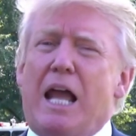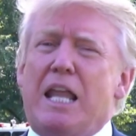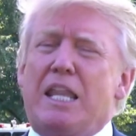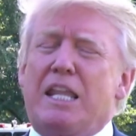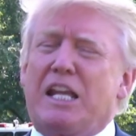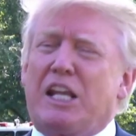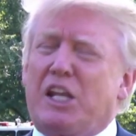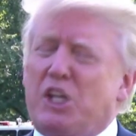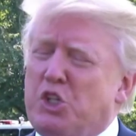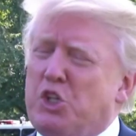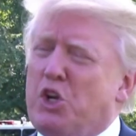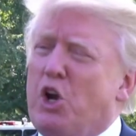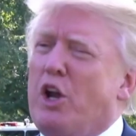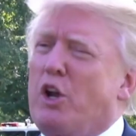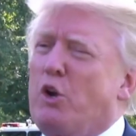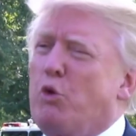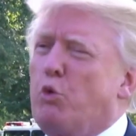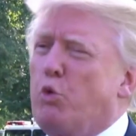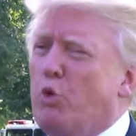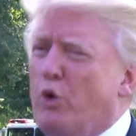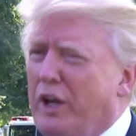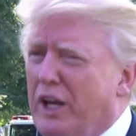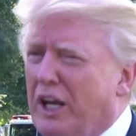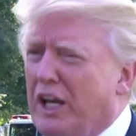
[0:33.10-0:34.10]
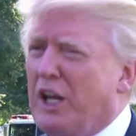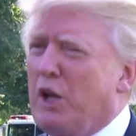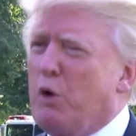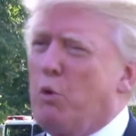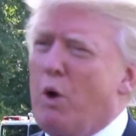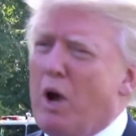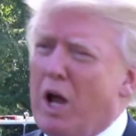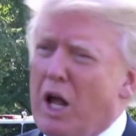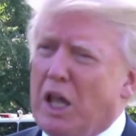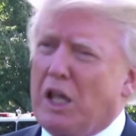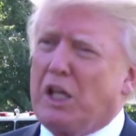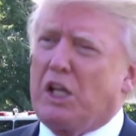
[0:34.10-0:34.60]
I think it's going really
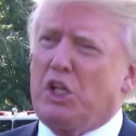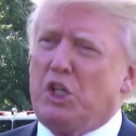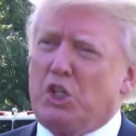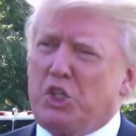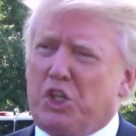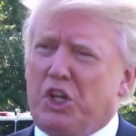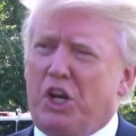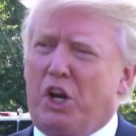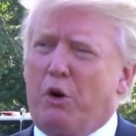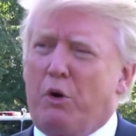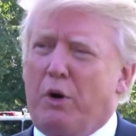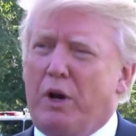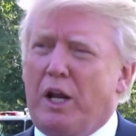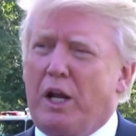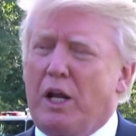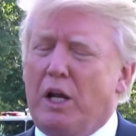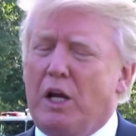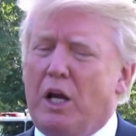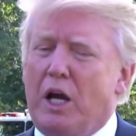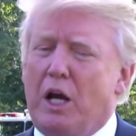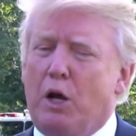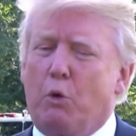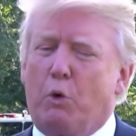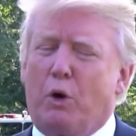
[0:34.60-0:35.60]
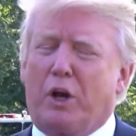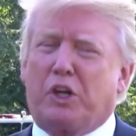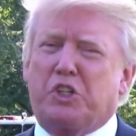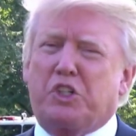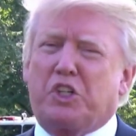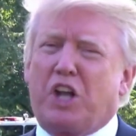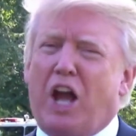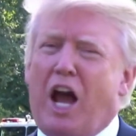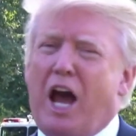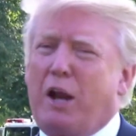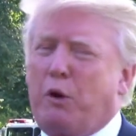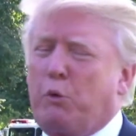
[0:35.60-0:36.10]
well considering. Uh, Rick
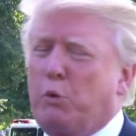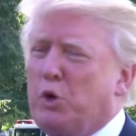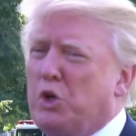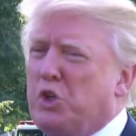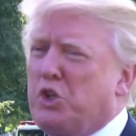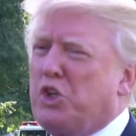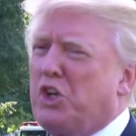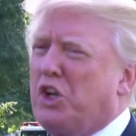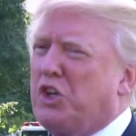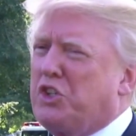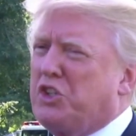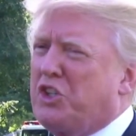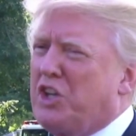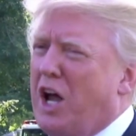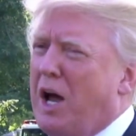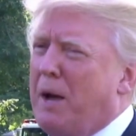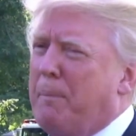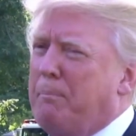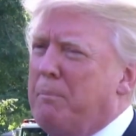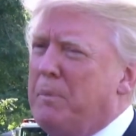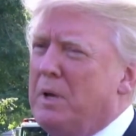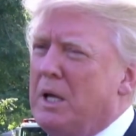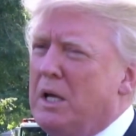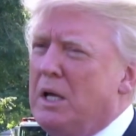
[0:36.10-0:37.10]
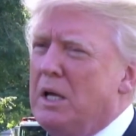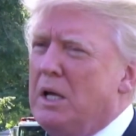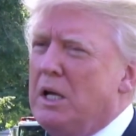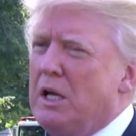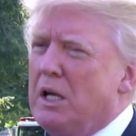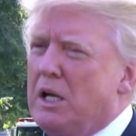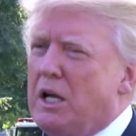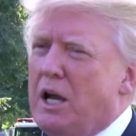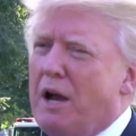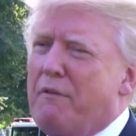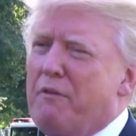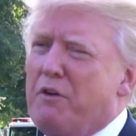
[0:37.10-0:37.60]
Scott was just up,
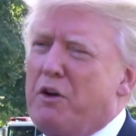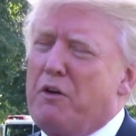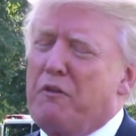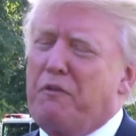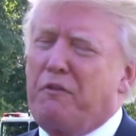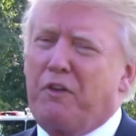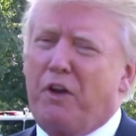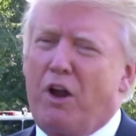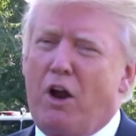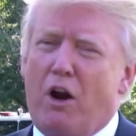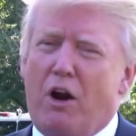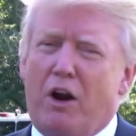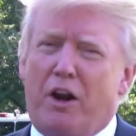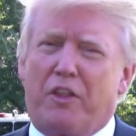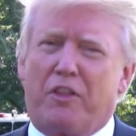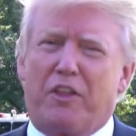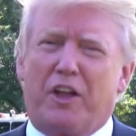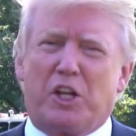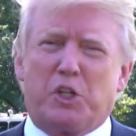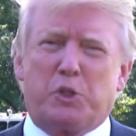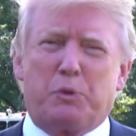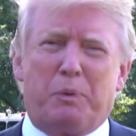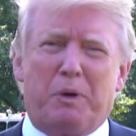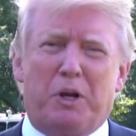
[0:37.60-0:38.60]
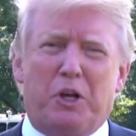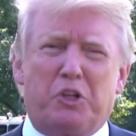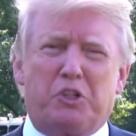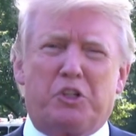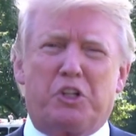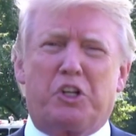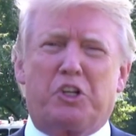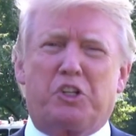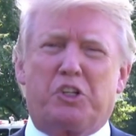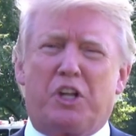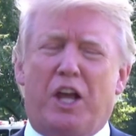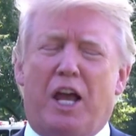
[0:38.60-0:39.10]
governor of Florida. That's been a
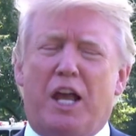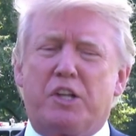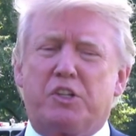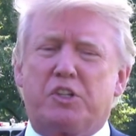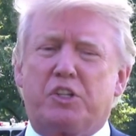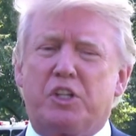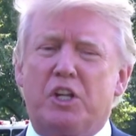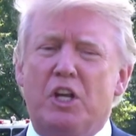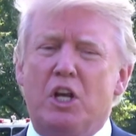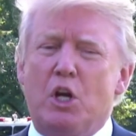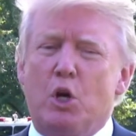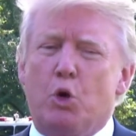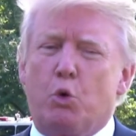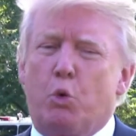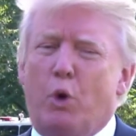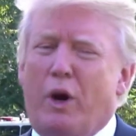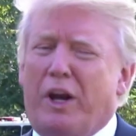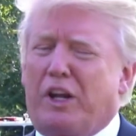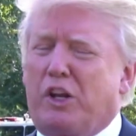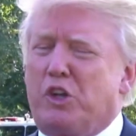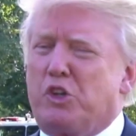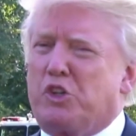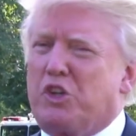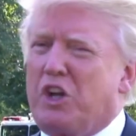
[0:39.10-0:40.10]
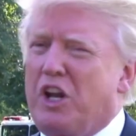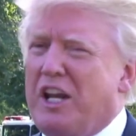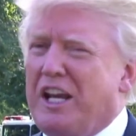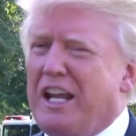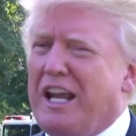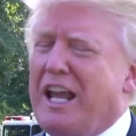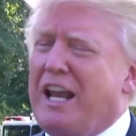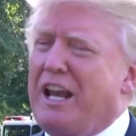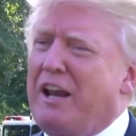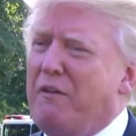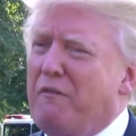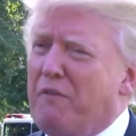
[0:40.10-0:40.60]
success. Rick is going
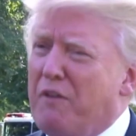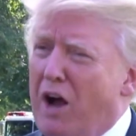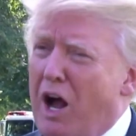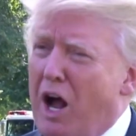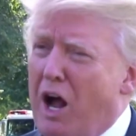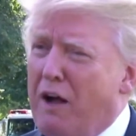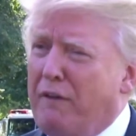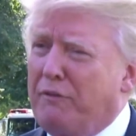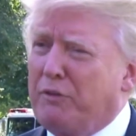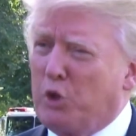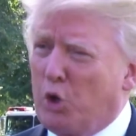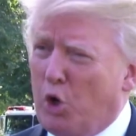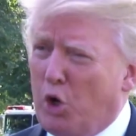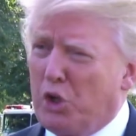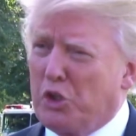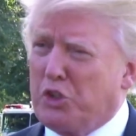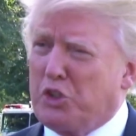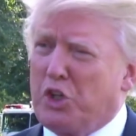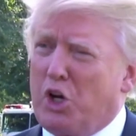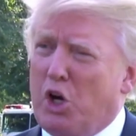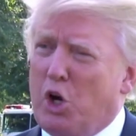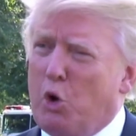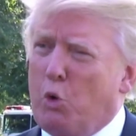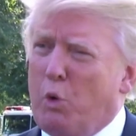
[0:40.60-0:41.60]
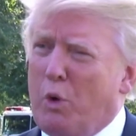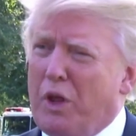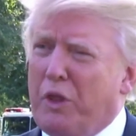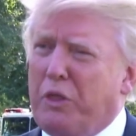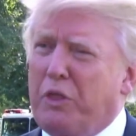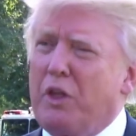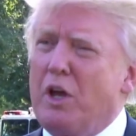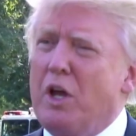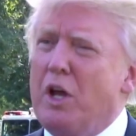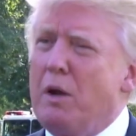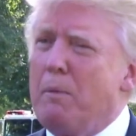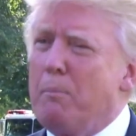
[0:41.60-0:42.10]
to get involved also
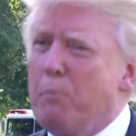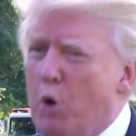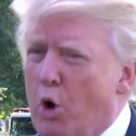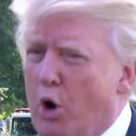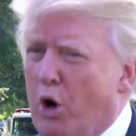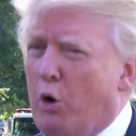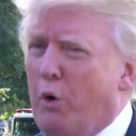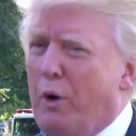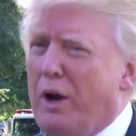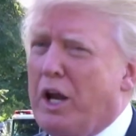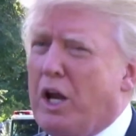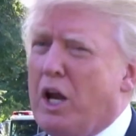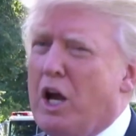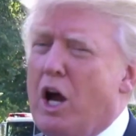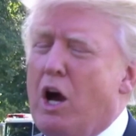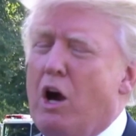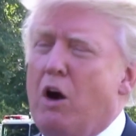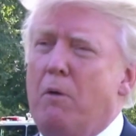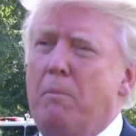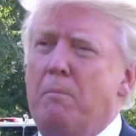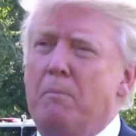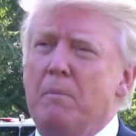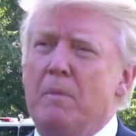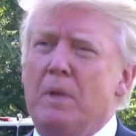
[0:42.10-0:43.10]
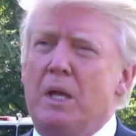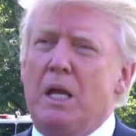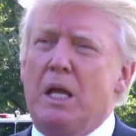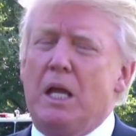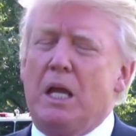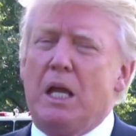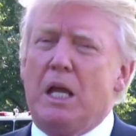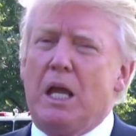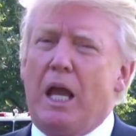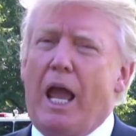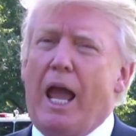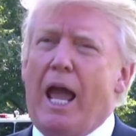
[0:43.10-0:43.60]
with Puerto Rico.
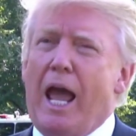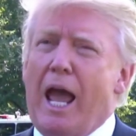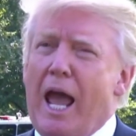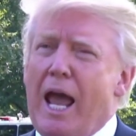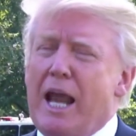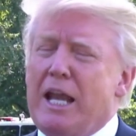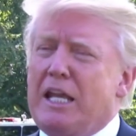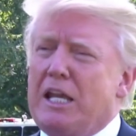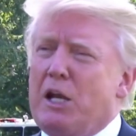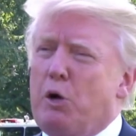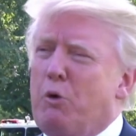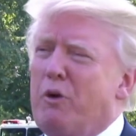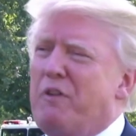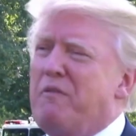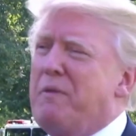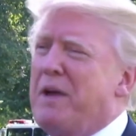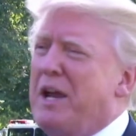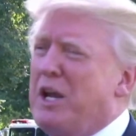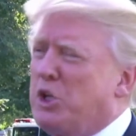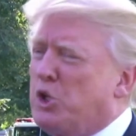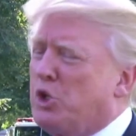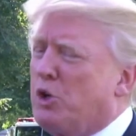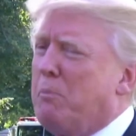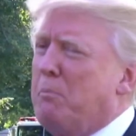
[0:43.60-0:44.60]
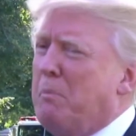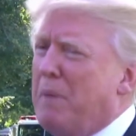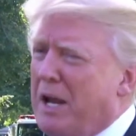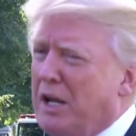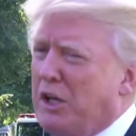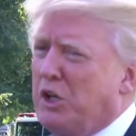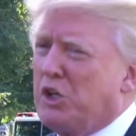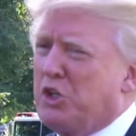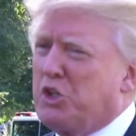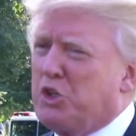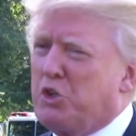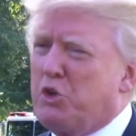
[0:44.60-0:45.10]
And uh, we've made
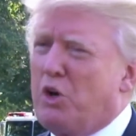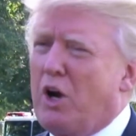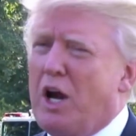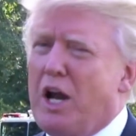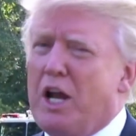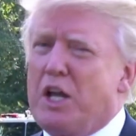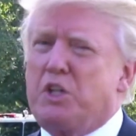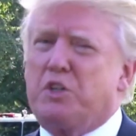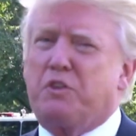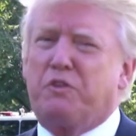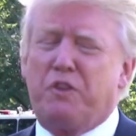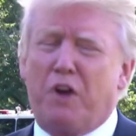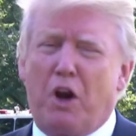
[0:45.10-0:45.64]
tremendous strides.